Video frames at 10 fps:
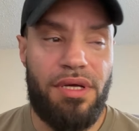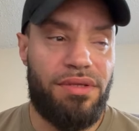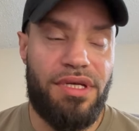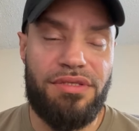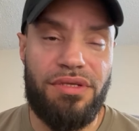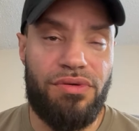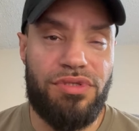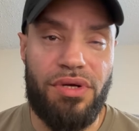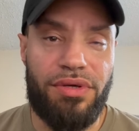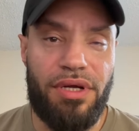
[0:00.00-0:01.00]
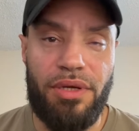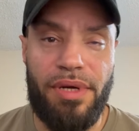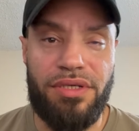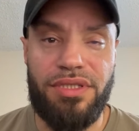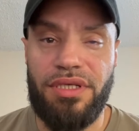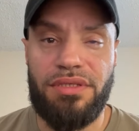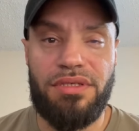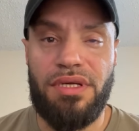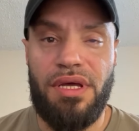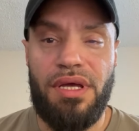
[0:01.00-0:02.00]
These dudes don't care about
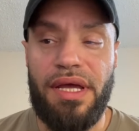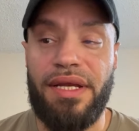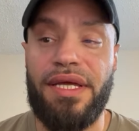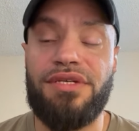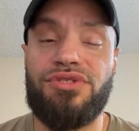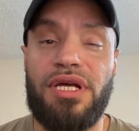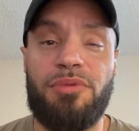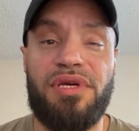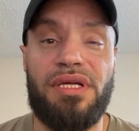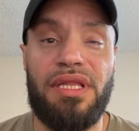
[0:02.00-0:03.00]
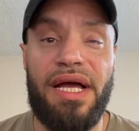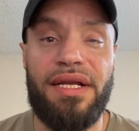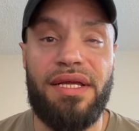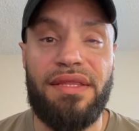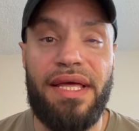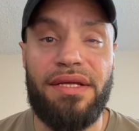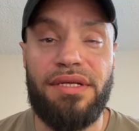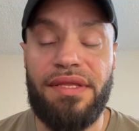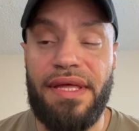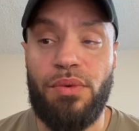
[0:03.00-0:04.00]
Jesus, and he's trying to be the light in that
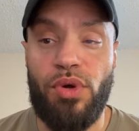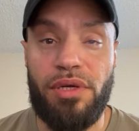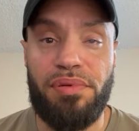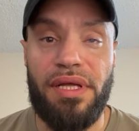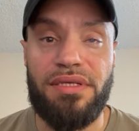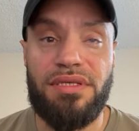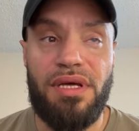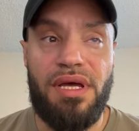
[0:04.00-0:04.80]
in that workplace.